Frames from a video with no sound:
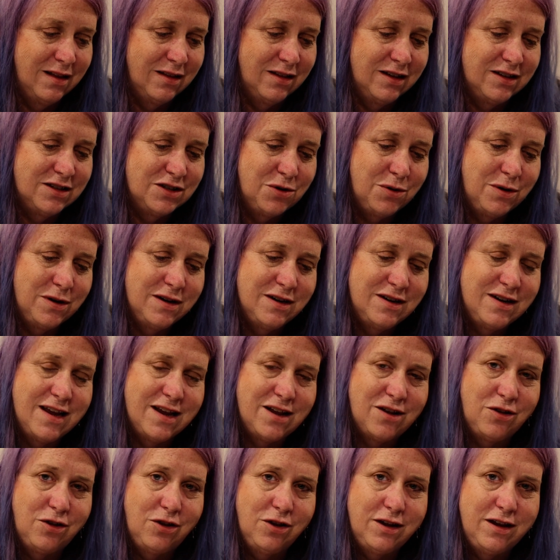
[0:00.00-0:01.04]
let's go ahead and take
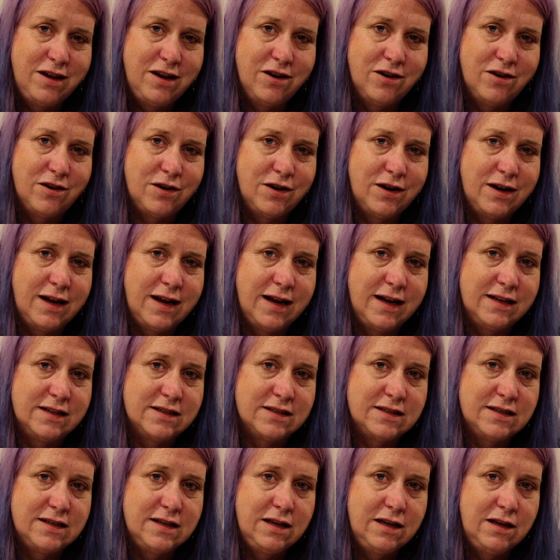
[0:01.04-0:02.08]
a look here and
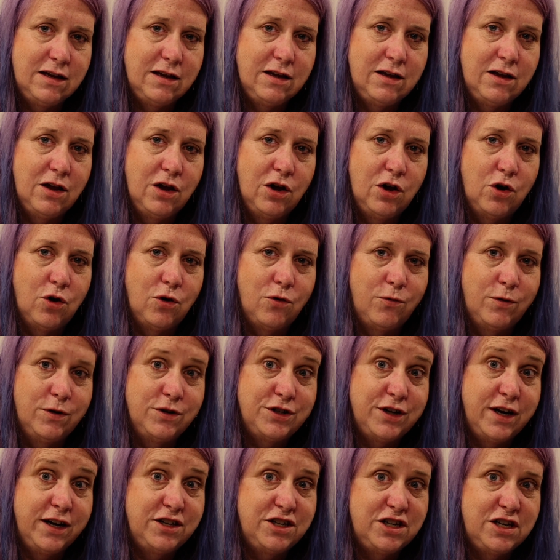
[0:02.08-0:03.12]
see which
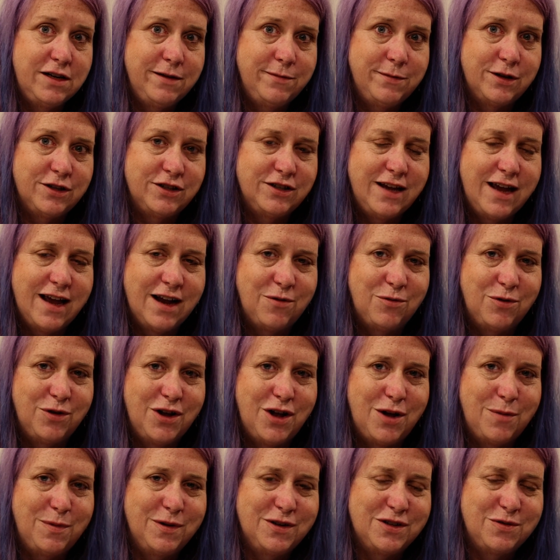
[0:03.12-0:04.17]
HTML tag will
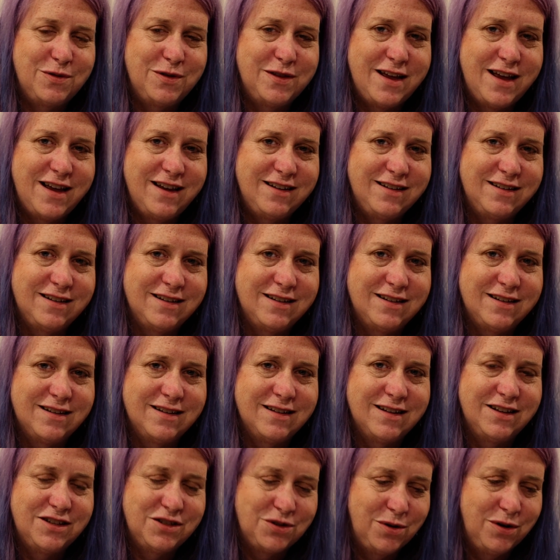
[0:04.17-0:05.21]
help us with that.
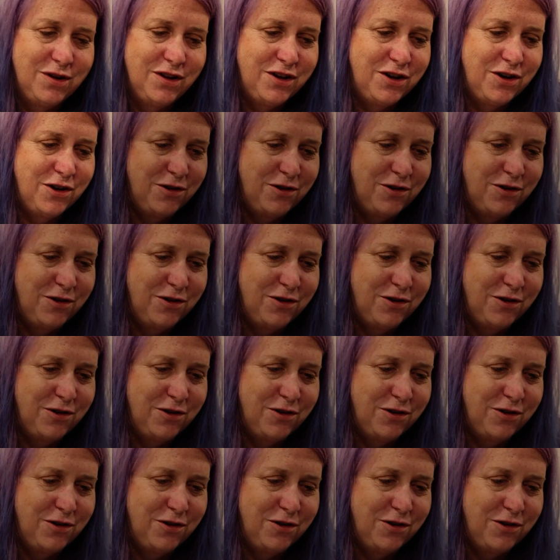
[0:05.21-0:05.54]
Let's go into the